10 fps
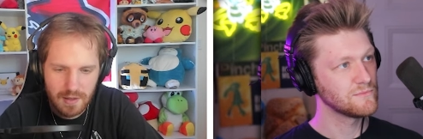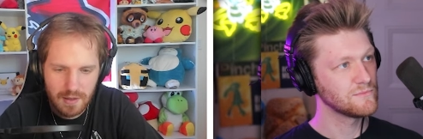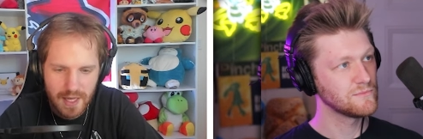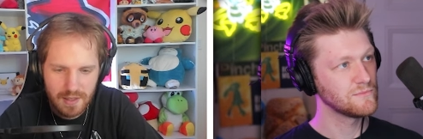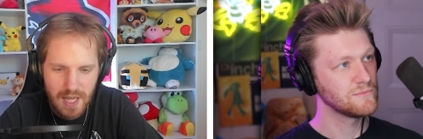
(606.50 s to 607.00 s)

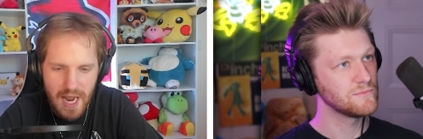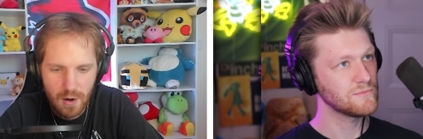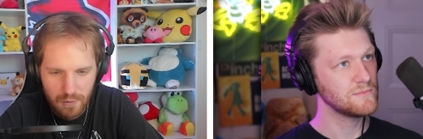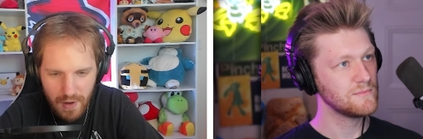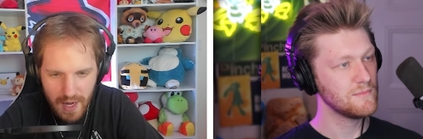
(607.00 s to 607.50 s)
Speaker 1: like
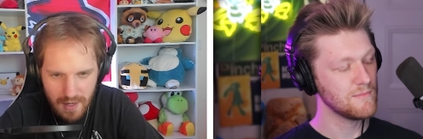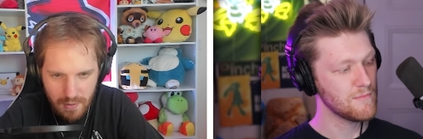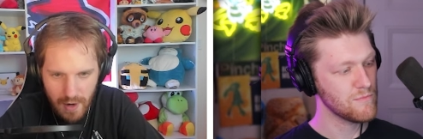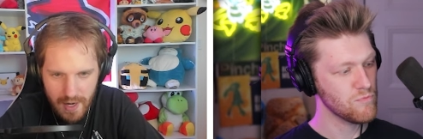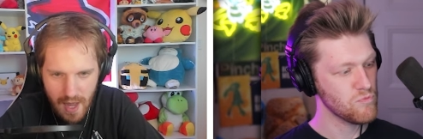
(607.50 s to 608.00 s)

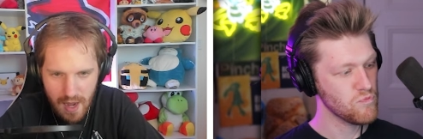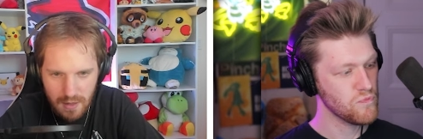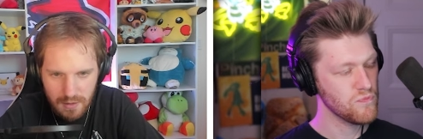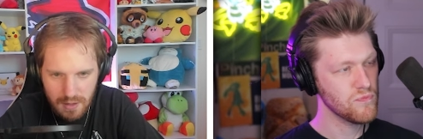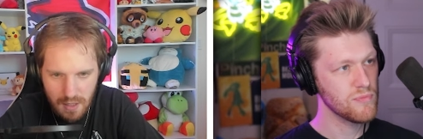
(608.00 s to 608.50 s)
terrified right
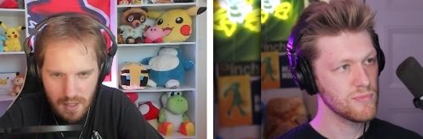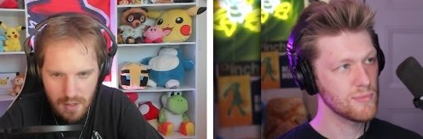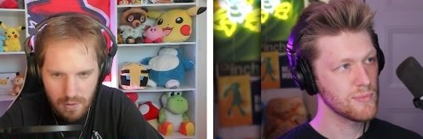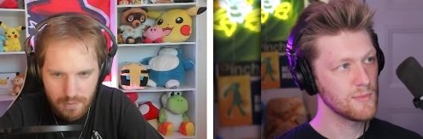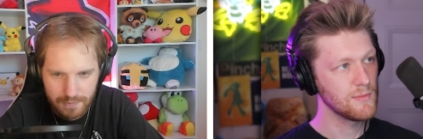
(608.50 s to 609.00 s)
now.
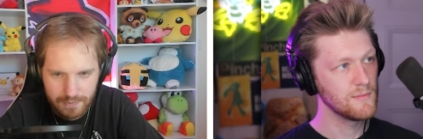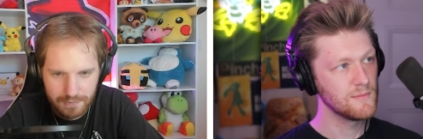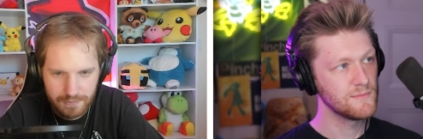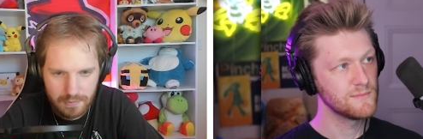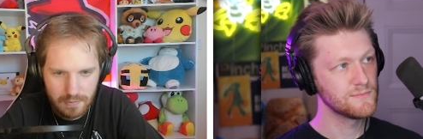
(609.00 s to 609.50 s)
So,
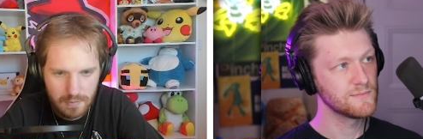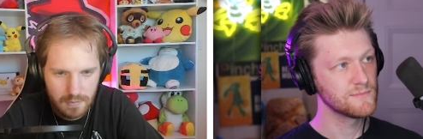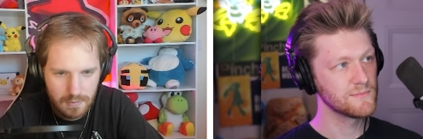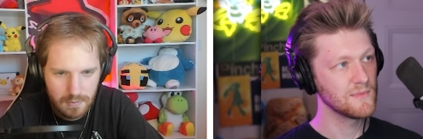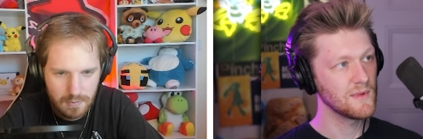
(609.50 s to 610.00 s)

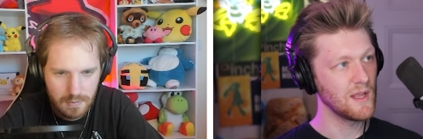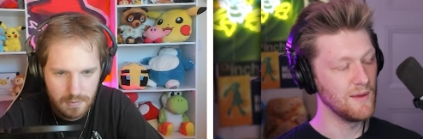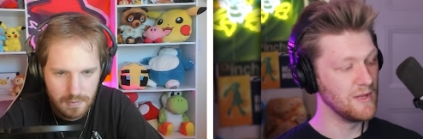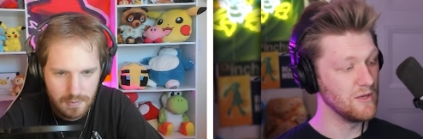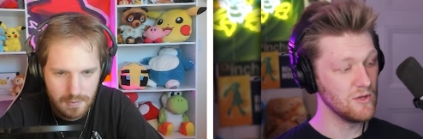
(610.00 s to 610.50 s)

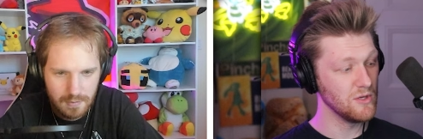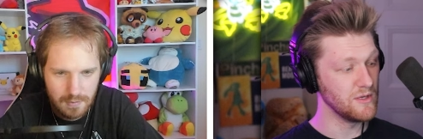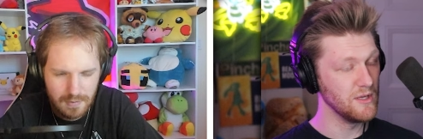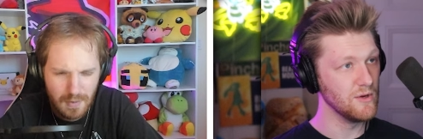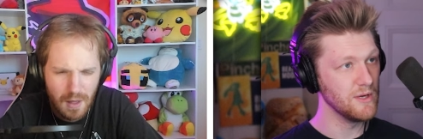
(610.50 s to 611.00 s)
Speaker 2: I mean, you
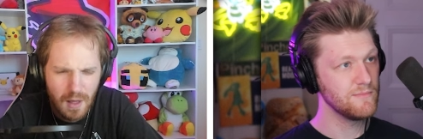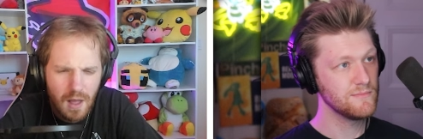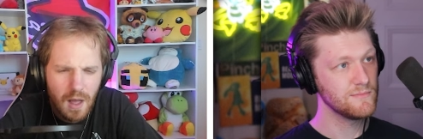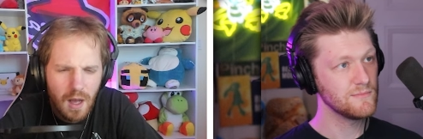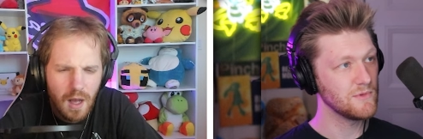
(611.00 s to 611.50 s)
could do it.
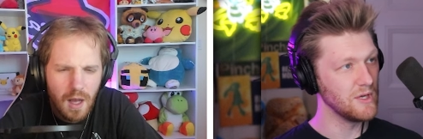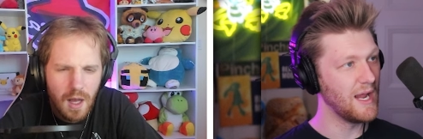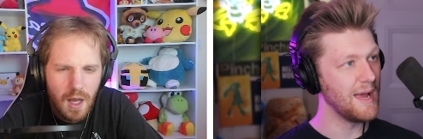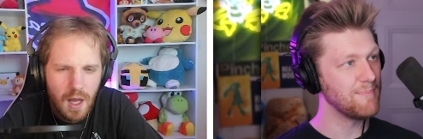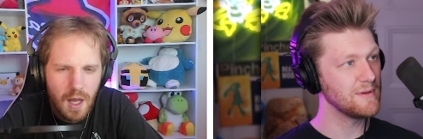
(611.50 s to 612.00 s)

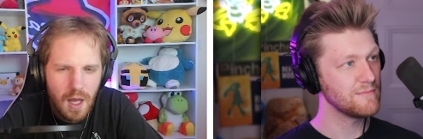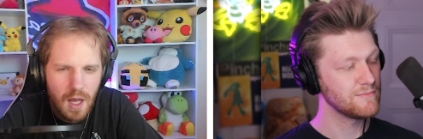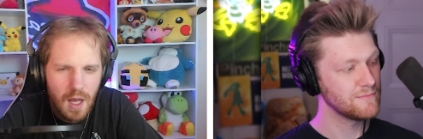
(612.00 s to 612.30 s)
Could happen.